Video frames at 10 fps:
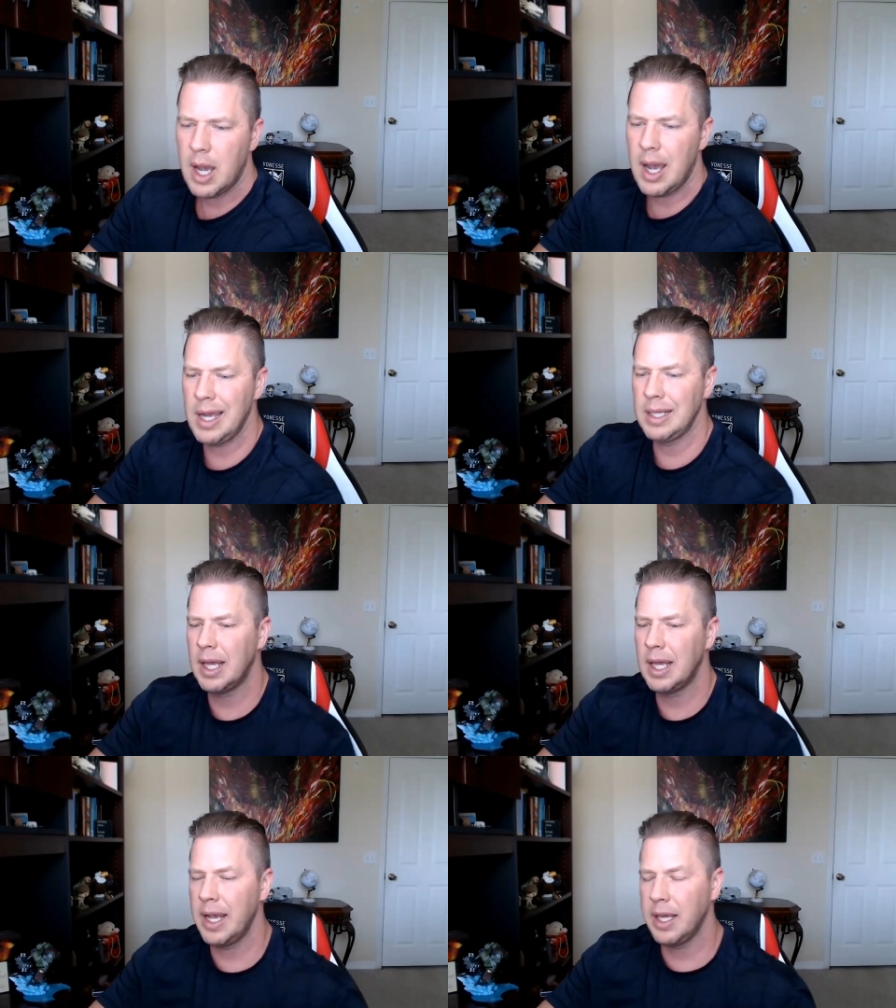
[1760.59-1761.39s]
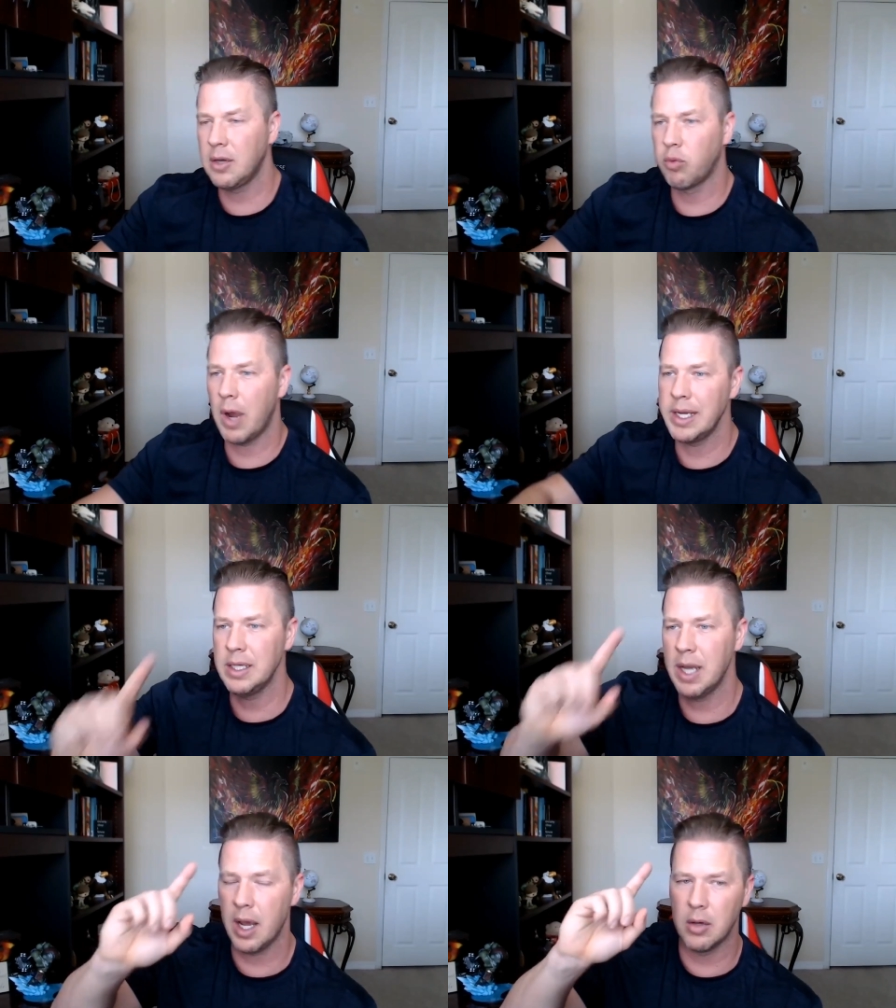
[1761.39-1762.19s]
I like writing
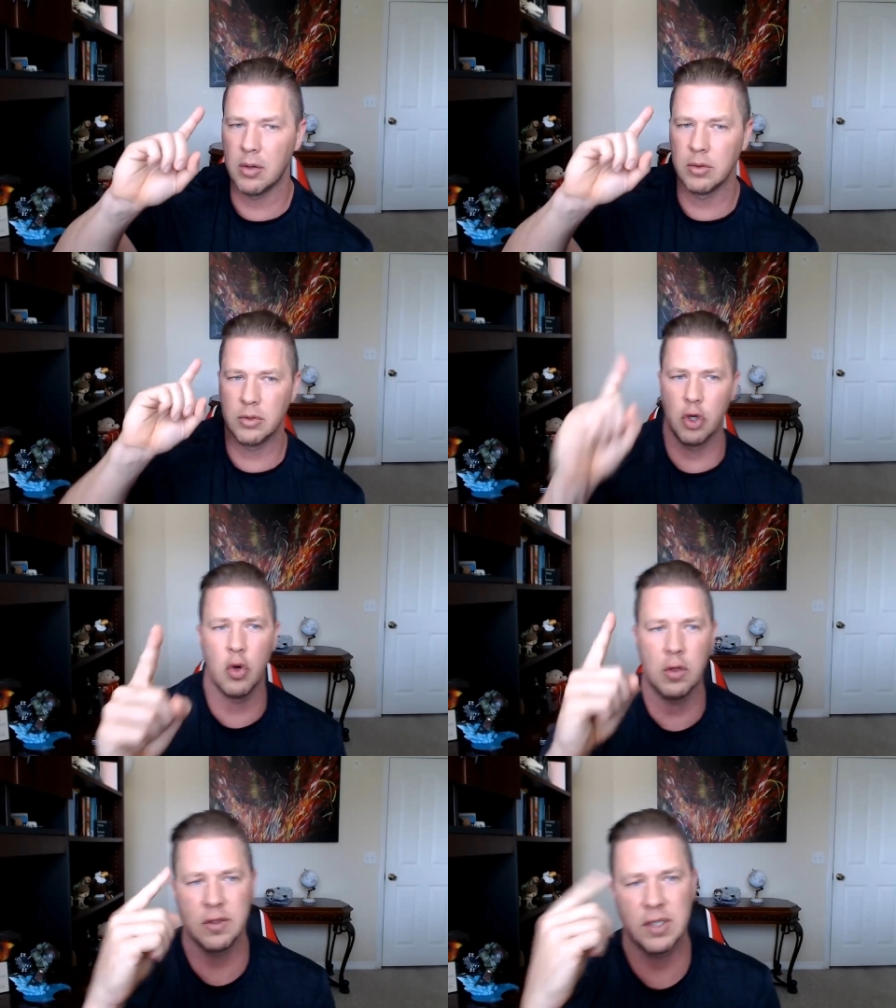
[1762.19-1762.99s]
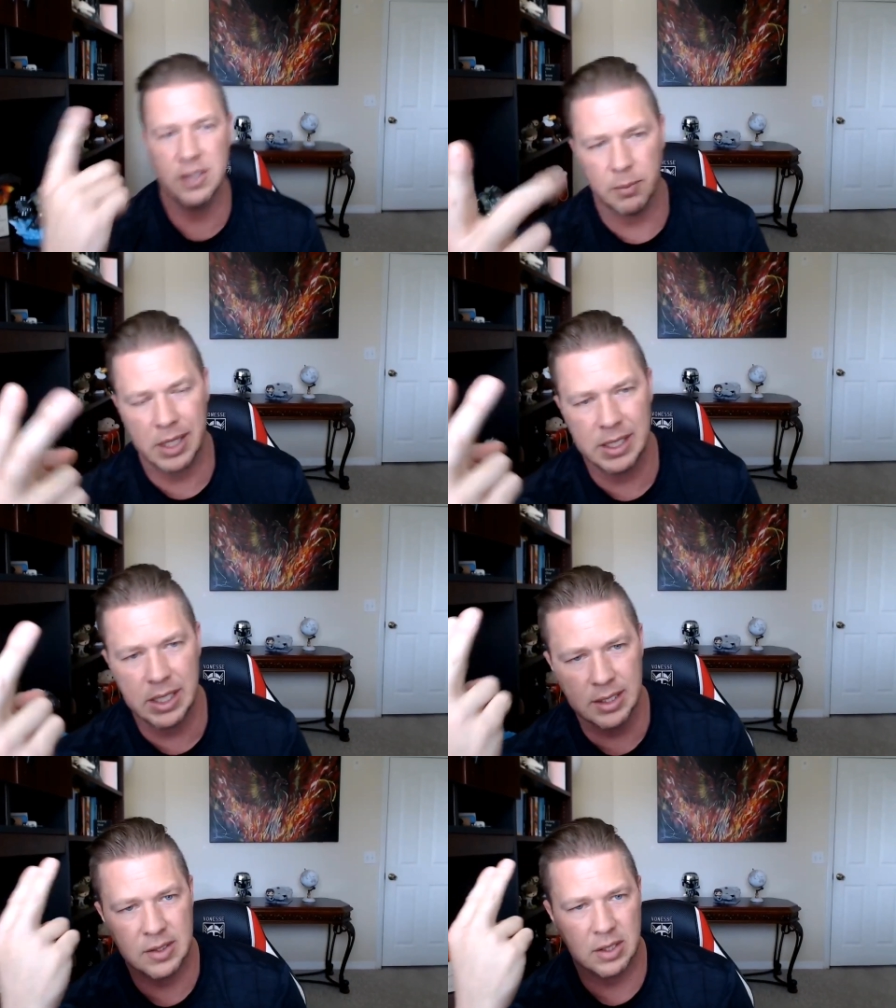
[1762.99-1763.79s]
down goals and some
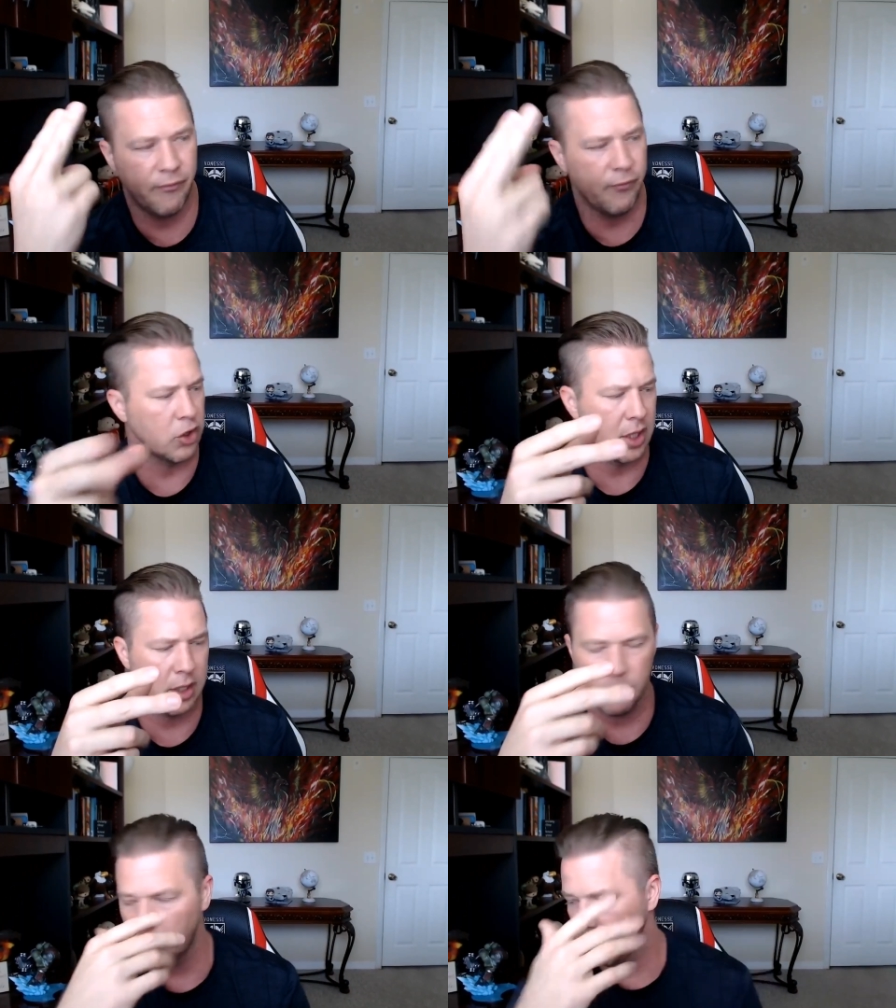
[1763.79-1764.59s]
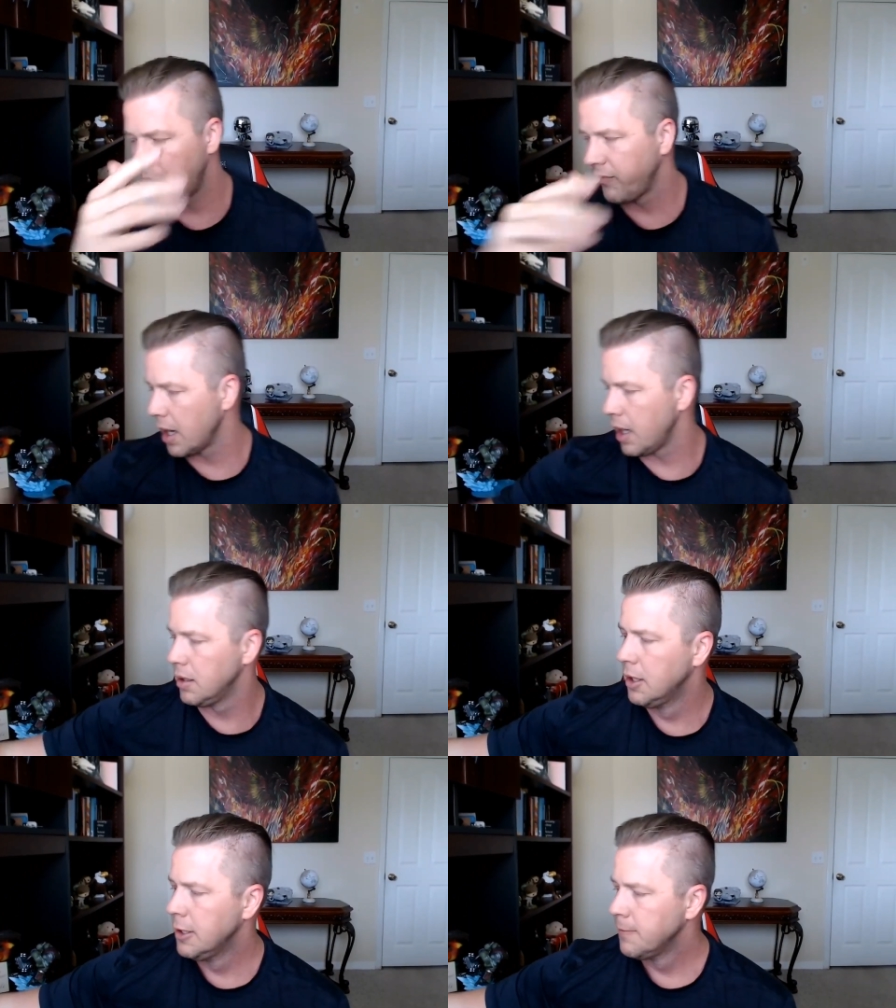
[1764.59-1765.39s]
ideas first thing in the morning. I've
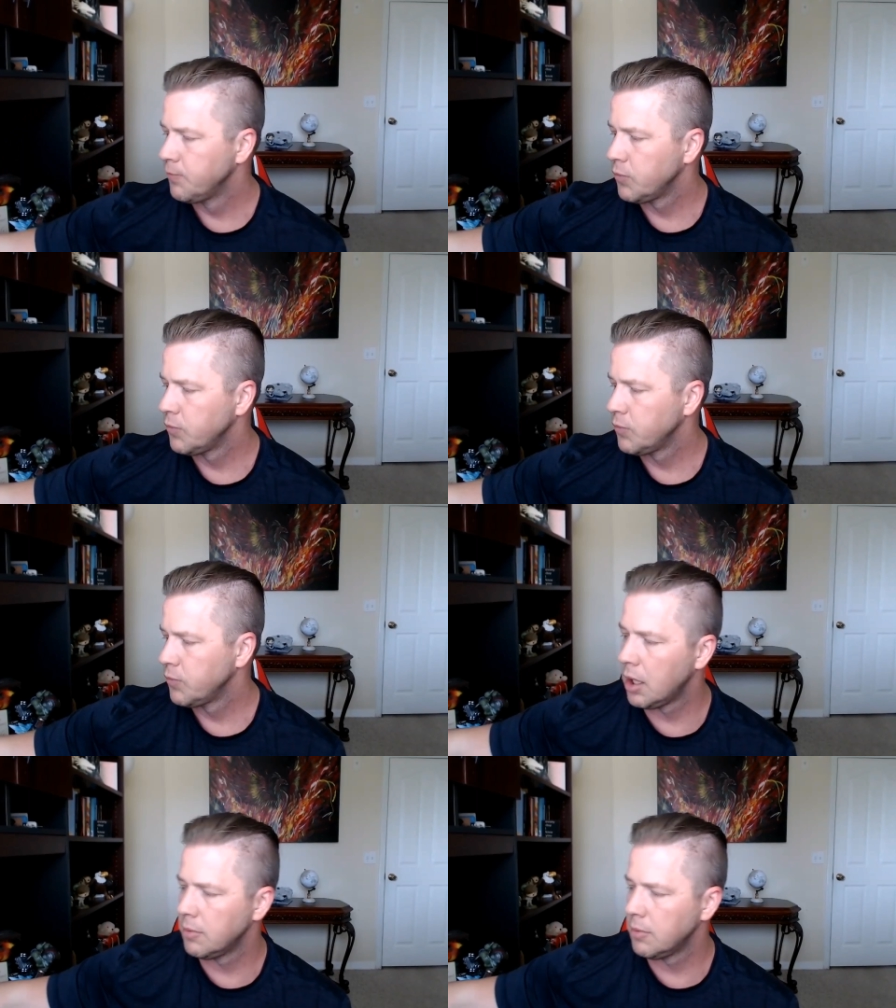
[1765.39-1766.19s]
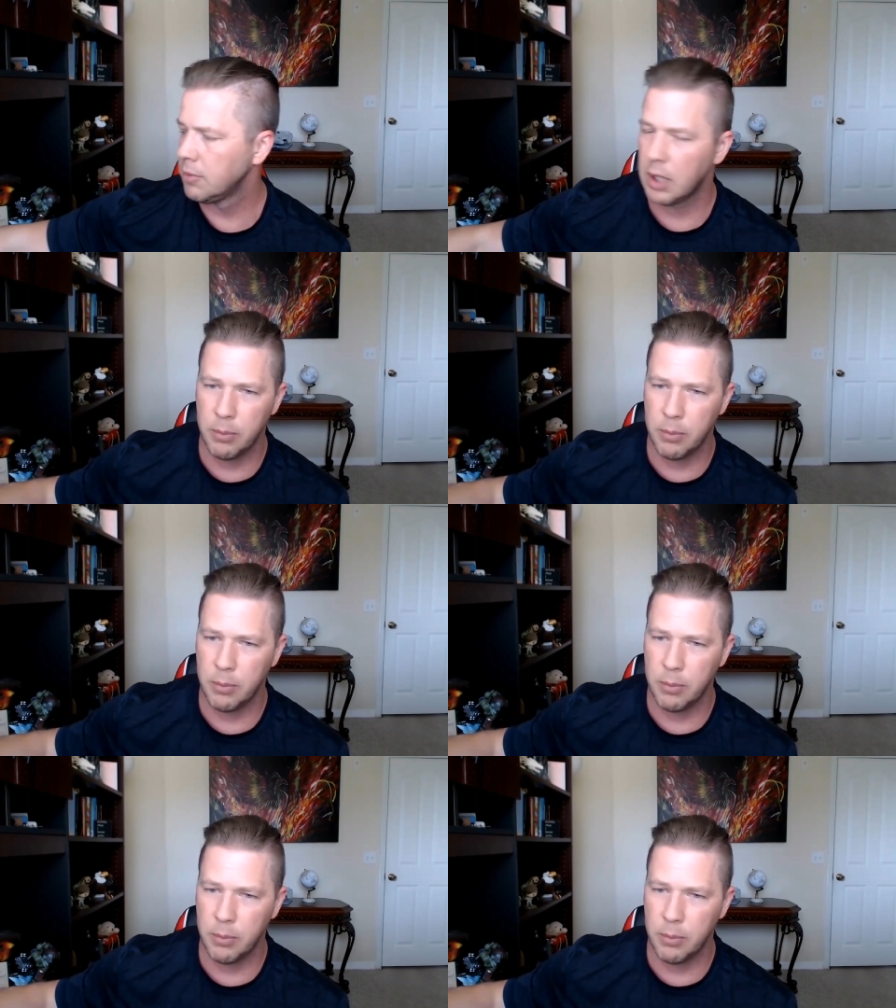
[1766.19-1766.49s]
got um, a book